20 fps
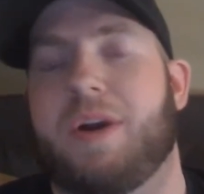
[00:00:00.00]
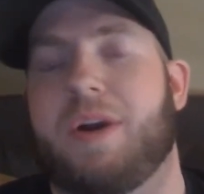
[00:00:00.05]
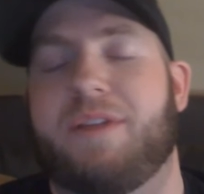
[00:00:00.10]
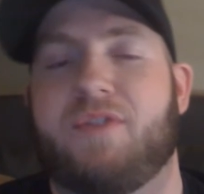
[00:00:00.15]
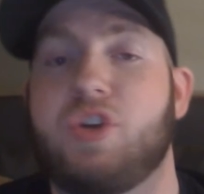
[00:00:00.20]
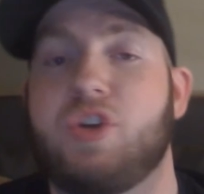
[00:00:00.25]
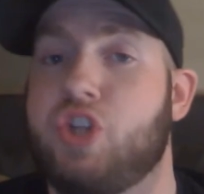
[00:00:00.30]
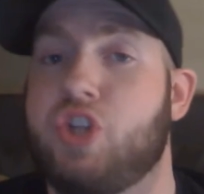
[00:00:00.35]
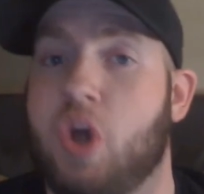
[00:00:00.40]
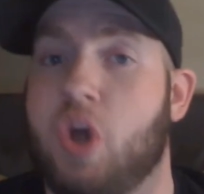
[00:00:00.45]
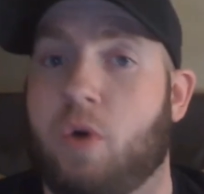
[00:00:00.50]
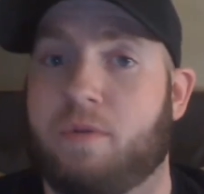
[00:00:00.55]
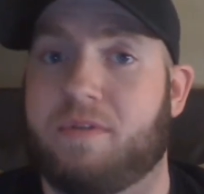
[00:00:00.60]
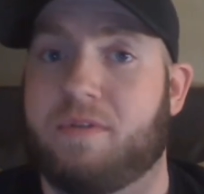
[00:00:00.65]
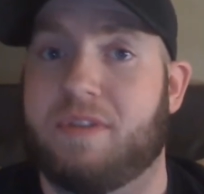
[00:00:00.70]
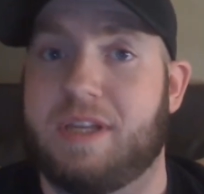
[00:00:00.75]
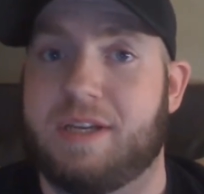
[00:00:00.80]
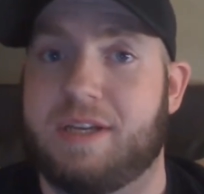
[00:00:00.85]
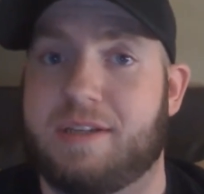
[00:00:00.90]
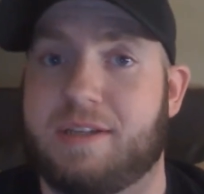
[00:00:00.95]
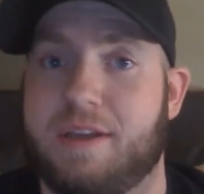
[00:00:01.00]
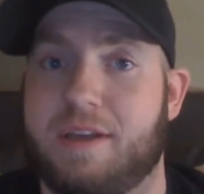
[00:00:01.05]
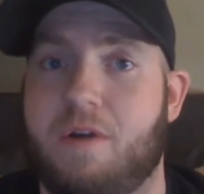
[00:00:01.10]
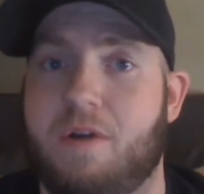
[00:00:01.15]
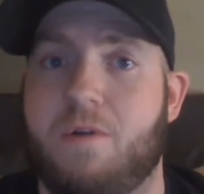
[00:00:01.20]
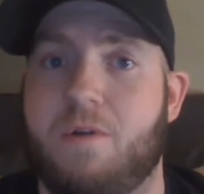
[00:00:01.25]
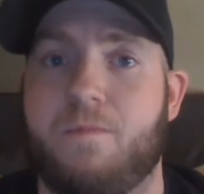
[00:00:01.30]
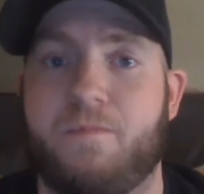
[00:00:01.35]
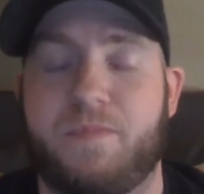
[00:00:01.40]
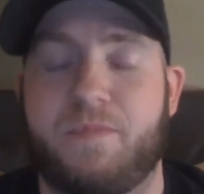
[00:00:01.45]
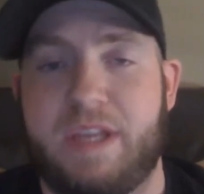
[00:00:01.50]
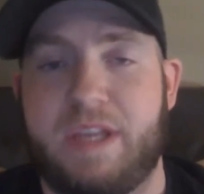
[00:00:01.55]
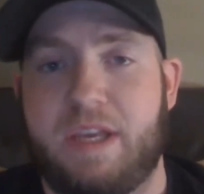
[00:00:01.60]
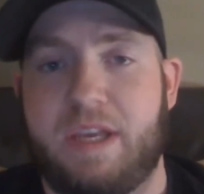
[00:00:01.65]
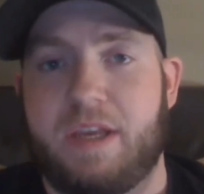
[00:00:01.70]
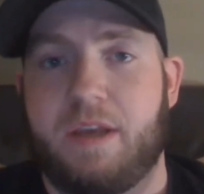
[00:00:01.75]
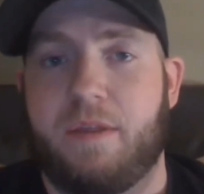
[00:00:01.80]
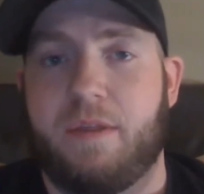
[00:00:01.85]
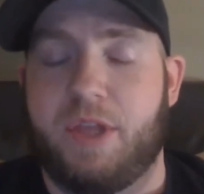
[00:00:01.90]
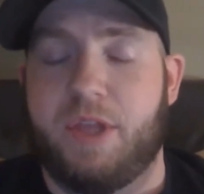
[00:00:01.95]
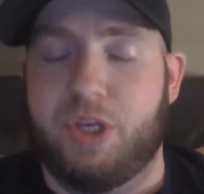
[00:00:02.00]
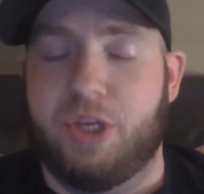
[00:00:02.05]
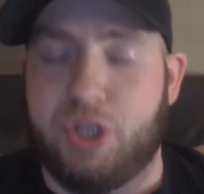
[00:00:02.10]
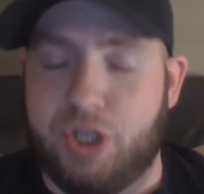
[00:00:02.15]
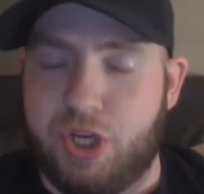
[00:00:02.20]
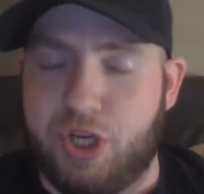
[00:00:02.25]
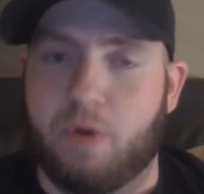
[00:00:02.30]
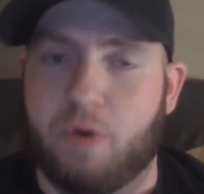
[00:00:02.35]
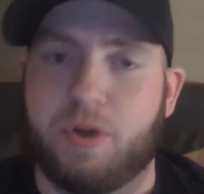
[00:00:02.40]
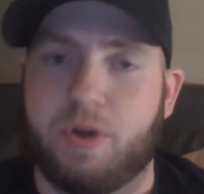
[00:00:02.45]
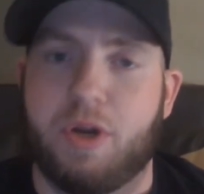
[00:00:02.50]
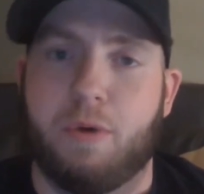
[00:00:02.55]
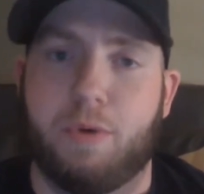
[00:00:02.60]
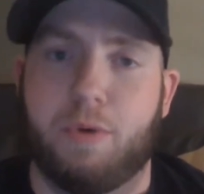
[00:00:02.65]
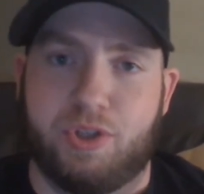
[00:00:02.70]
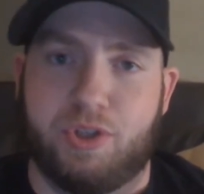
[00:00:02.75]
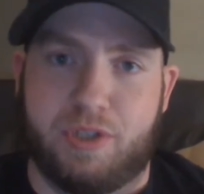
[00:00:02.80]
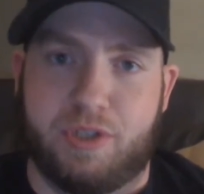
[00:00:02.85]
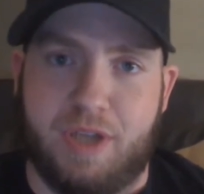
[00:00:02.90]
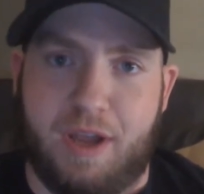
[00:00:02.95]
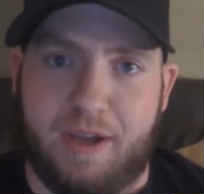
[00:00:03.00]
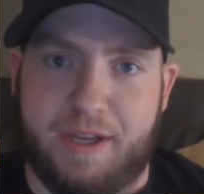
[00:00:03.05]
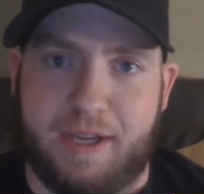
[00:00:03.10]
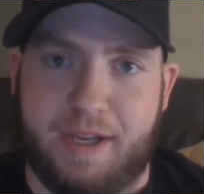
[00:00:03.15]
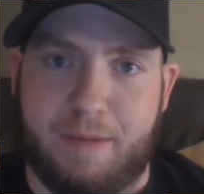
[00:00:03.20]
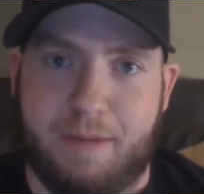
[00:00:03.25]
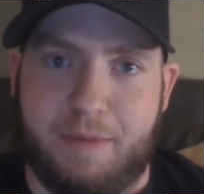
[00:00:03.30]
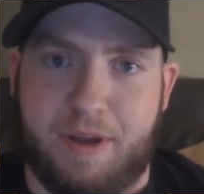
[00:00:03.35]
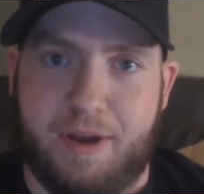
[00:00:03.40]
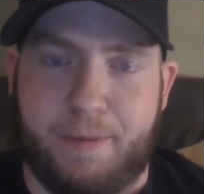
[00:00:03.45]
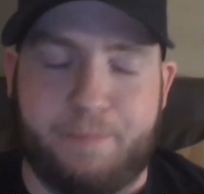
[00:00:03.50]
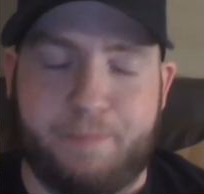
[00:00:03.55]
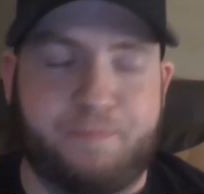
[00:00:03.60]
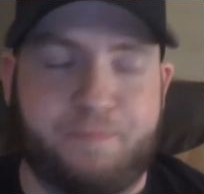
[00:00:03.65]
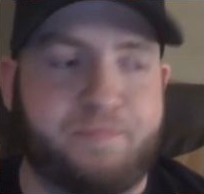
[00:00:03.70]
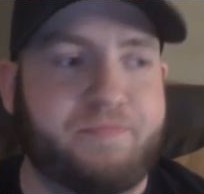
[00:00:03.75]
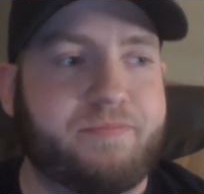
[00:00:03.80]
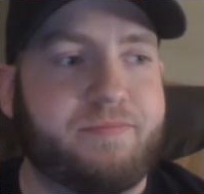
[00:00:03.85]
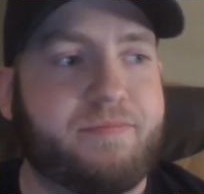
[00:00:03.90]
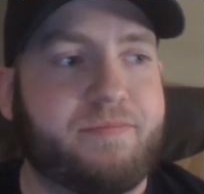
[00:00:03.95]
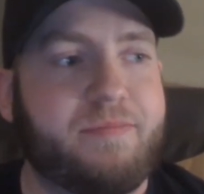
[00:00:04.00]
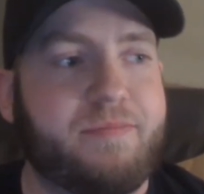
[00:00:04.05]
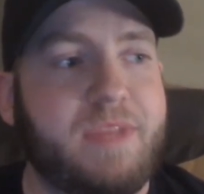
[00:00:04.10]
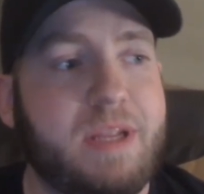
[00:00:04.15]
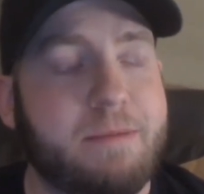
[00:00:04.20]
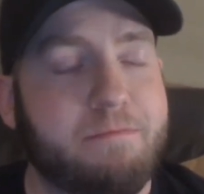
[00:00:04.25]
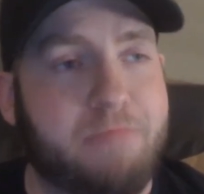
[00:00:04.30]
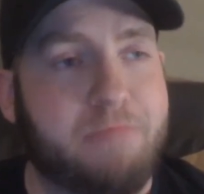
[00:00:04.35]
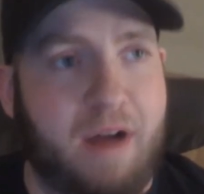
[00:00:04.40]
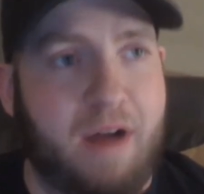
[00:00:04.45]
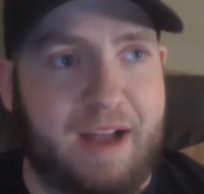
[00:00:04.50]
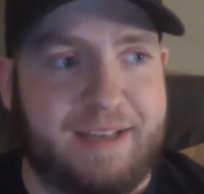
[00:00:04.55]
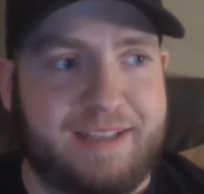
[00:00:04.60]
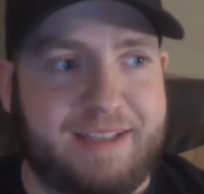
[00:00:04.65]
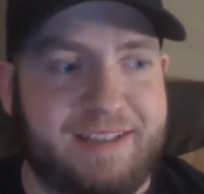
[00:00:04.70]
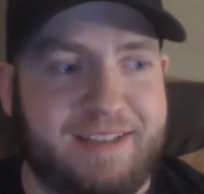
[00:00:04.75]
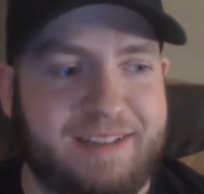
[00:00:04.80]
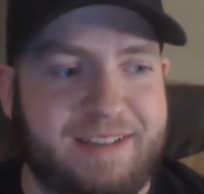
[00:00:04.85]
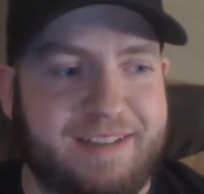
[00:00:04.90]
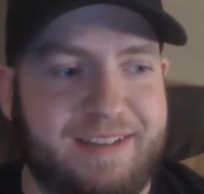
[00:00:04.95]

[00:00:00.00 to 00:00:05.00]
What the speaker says: And if you don't think so, then you don't know what you're talking about. But